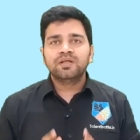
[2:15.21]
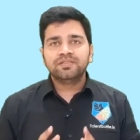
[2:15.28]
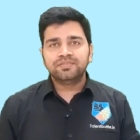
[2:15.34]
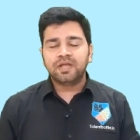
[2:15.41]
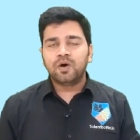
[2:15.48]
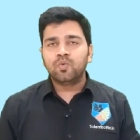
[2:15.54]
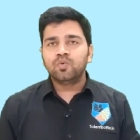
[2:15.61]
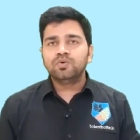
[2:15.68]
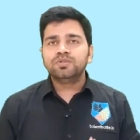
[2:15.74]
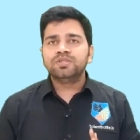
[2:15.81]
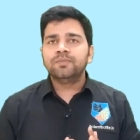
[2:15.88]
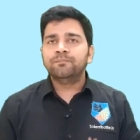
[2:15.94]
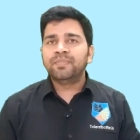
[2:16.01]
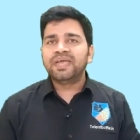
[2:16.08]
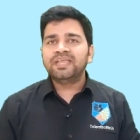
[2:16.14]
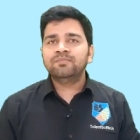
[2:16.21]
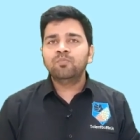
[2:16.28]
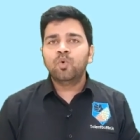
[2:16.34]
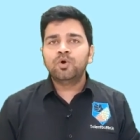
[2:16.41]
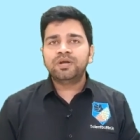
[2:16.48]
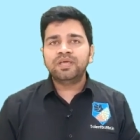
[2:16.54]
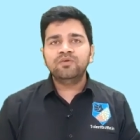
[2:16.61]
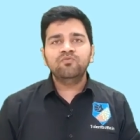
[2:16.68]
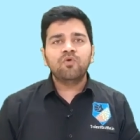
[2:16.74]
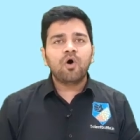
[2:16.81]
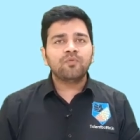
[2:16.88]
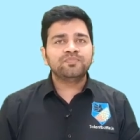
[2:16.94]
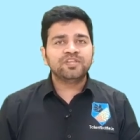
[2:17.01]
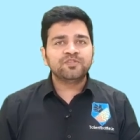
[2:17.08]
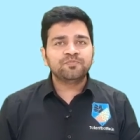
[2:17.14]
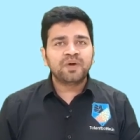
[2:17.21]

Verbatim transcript: Now, the main motive of this